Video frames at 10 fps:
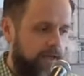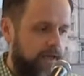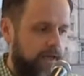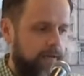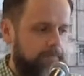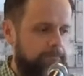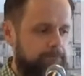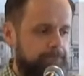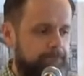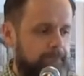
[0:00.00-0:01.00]

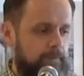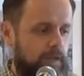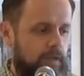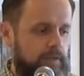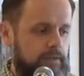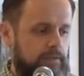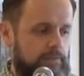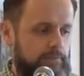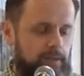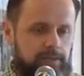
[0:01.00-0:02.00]
Um, and
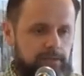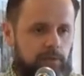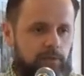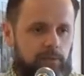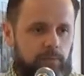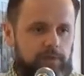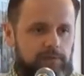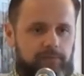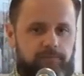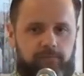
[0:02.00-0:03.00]
meditating on the
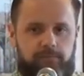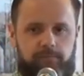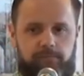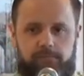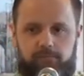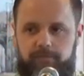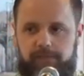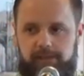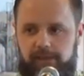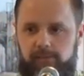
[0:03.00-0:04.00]
word
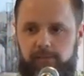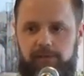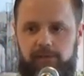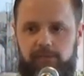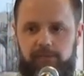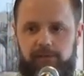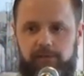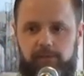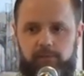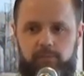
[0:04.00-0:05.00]
seems kind of really